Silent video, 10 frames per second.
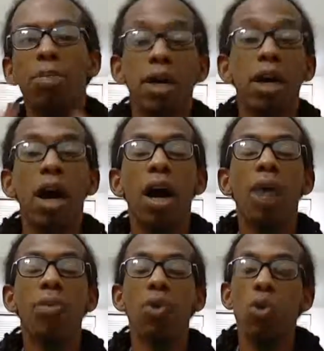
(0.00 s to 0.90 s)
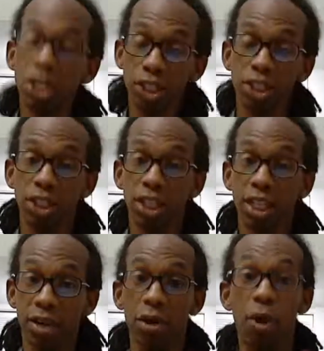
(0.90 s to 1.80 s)
put questions
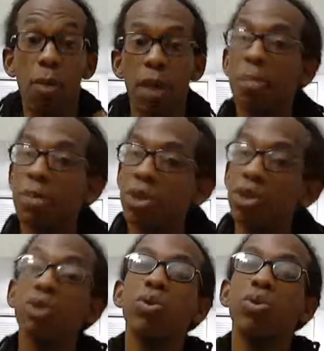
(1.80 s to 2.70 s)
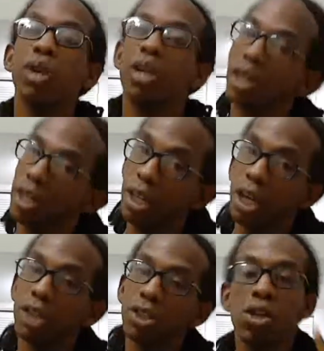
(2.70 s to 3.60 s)
together on paper too,
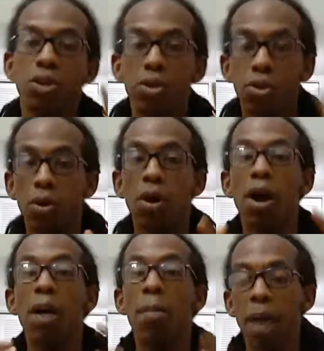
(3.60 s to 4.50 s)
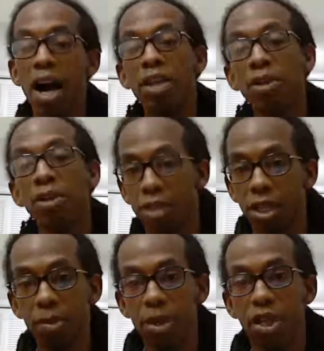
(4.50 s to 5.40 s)
because your mind, your
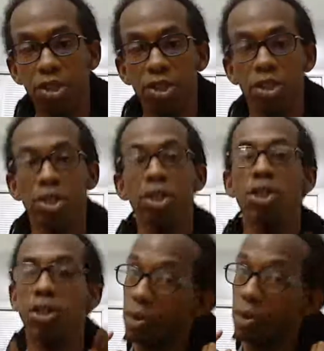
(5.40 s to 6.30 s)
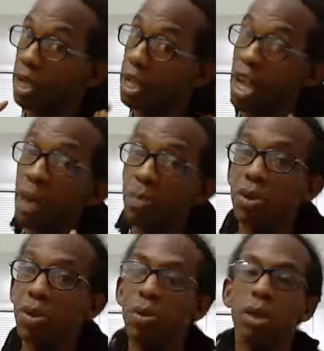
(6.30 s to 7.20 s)
subconscious is going to help
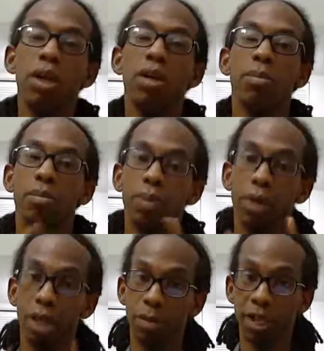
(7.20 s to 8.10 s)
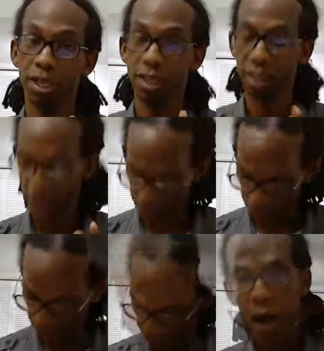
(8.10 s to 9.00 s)
you put everything
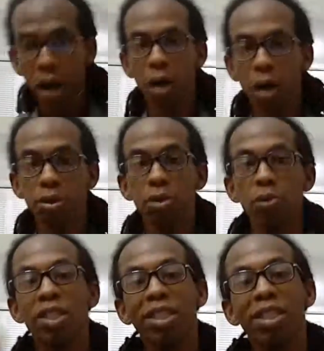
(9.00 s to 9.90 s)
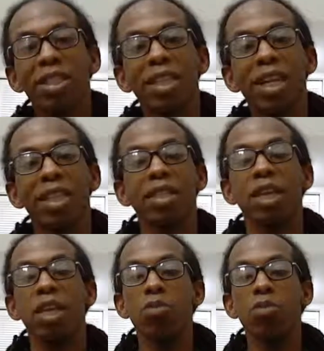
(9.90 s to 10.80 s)
together. Also, what's the next
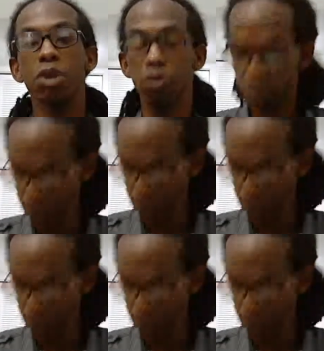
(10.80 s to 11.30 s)
thing when you